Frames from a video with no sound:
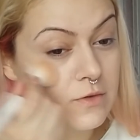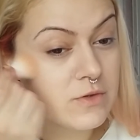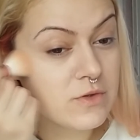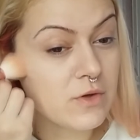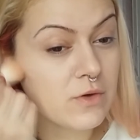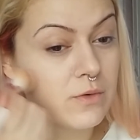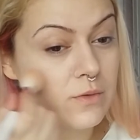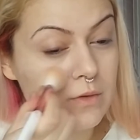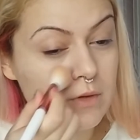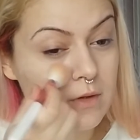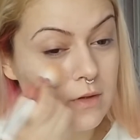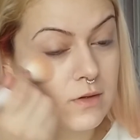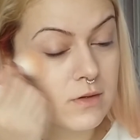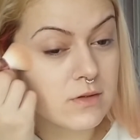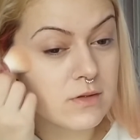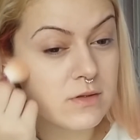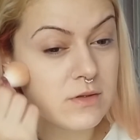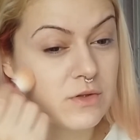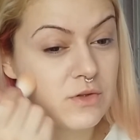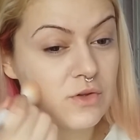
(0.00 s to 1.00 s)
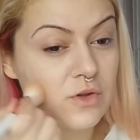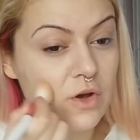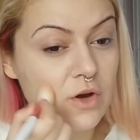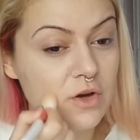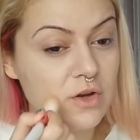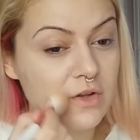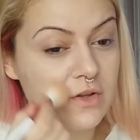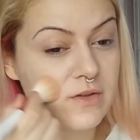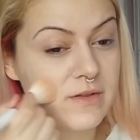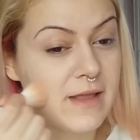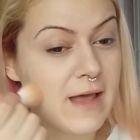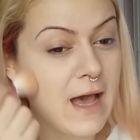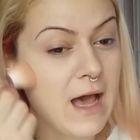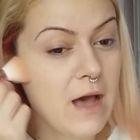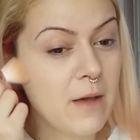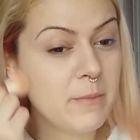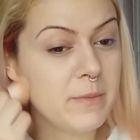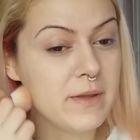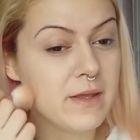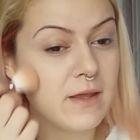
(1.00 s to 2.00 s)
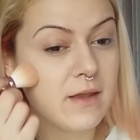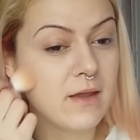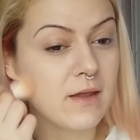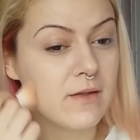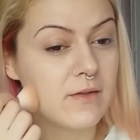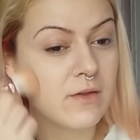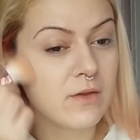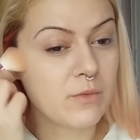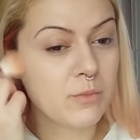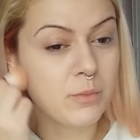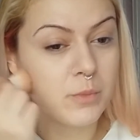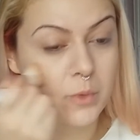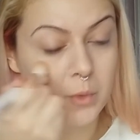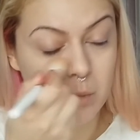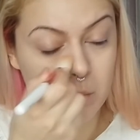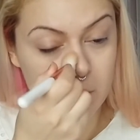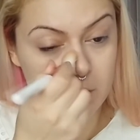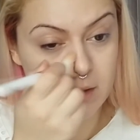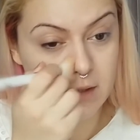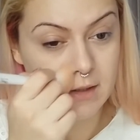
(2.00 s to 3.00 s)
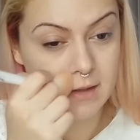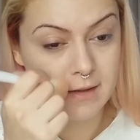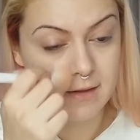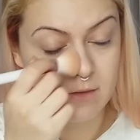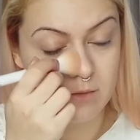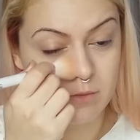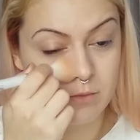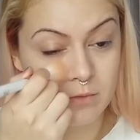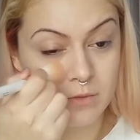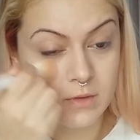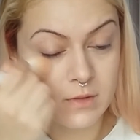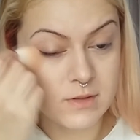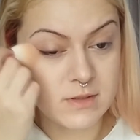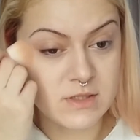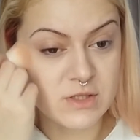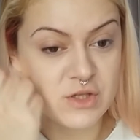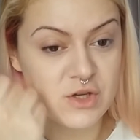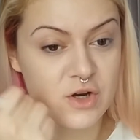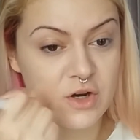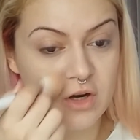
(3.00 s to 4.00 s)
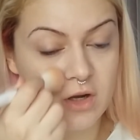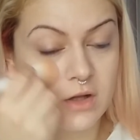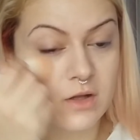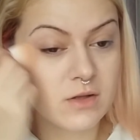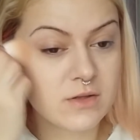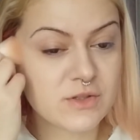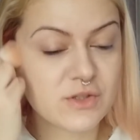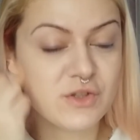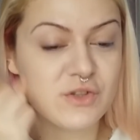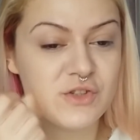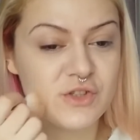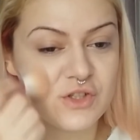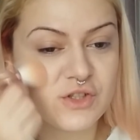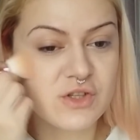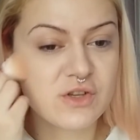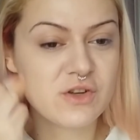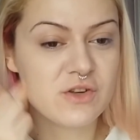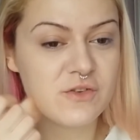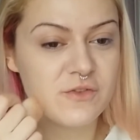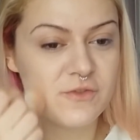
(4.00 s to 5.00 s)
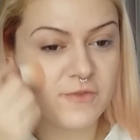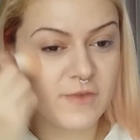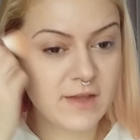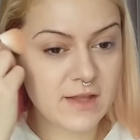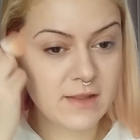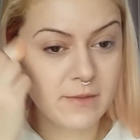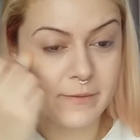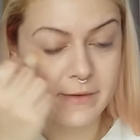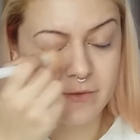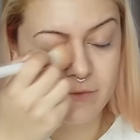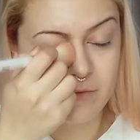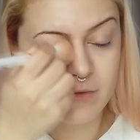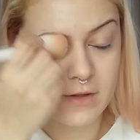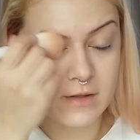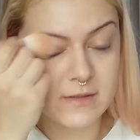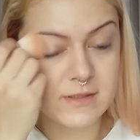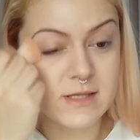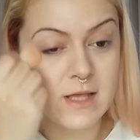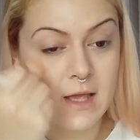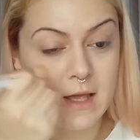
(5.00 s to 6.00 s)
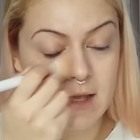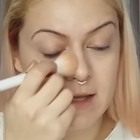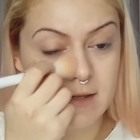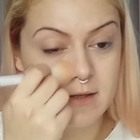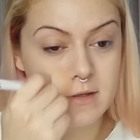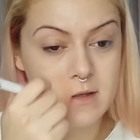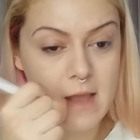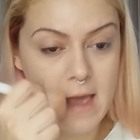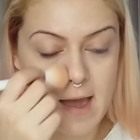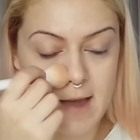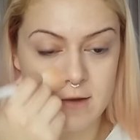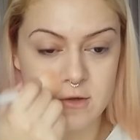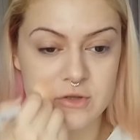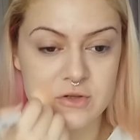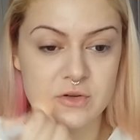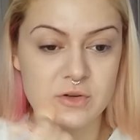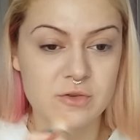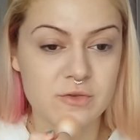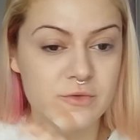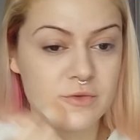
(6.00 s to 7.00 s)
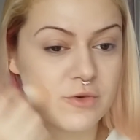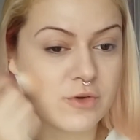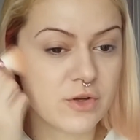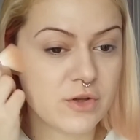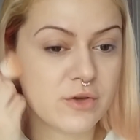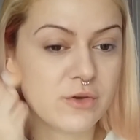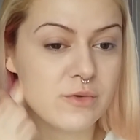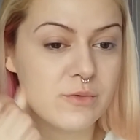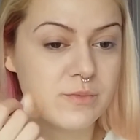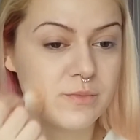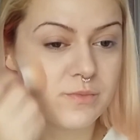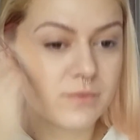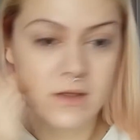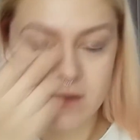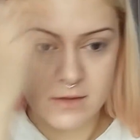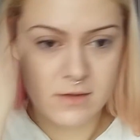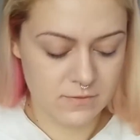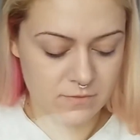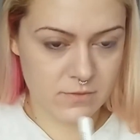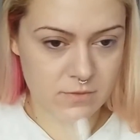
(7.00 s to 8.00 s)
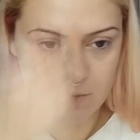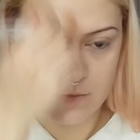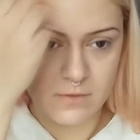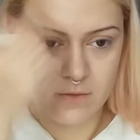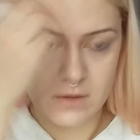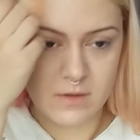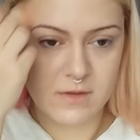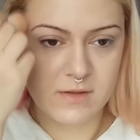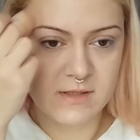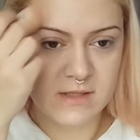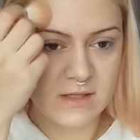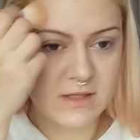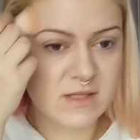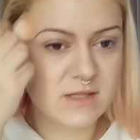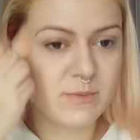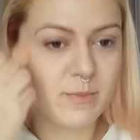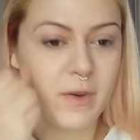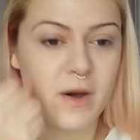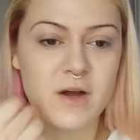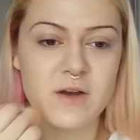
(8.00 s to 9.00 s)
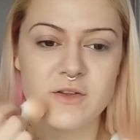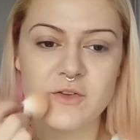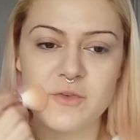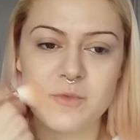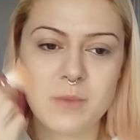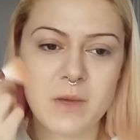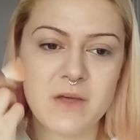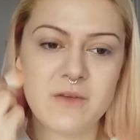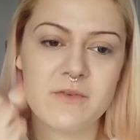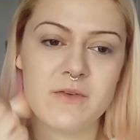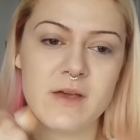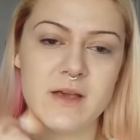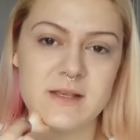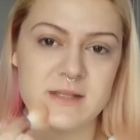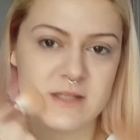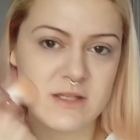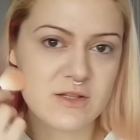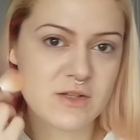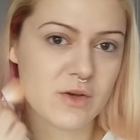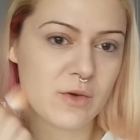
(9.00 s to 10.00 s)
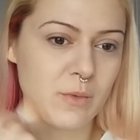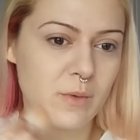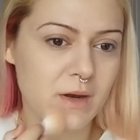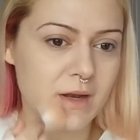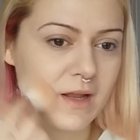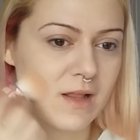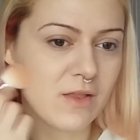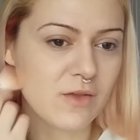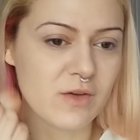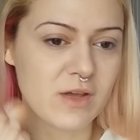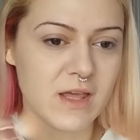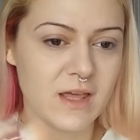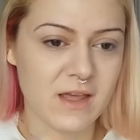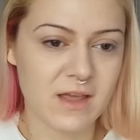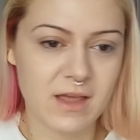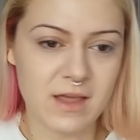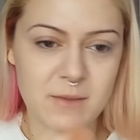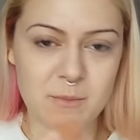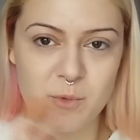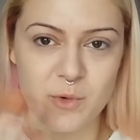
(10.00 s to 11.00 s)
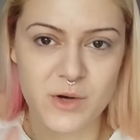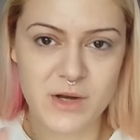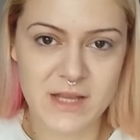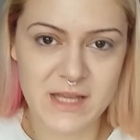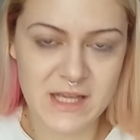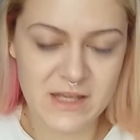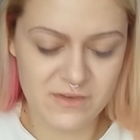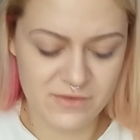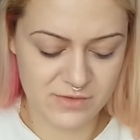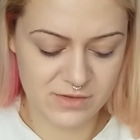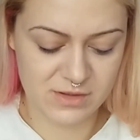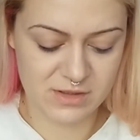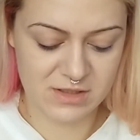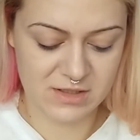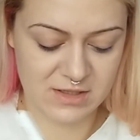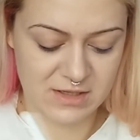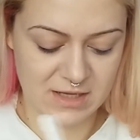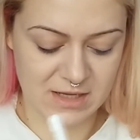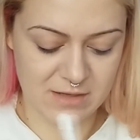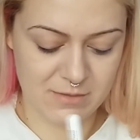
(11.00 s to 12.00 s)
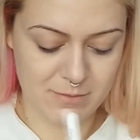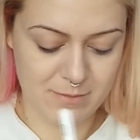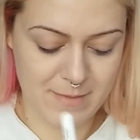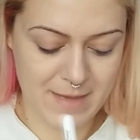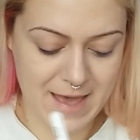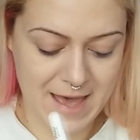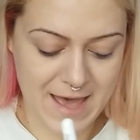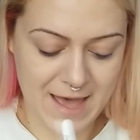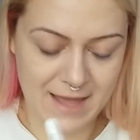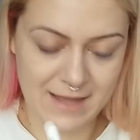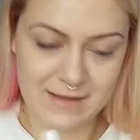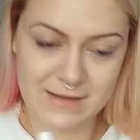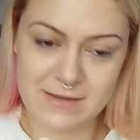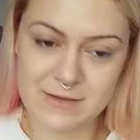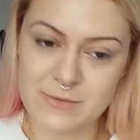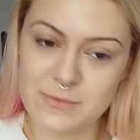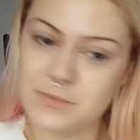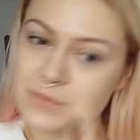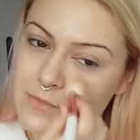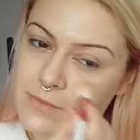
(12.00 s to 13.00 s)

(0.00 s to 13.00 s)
So start dabbing and then pulling and in circles. You're just gonna feel what feels natural for you. You see, this part of my face is already looking more even and matte.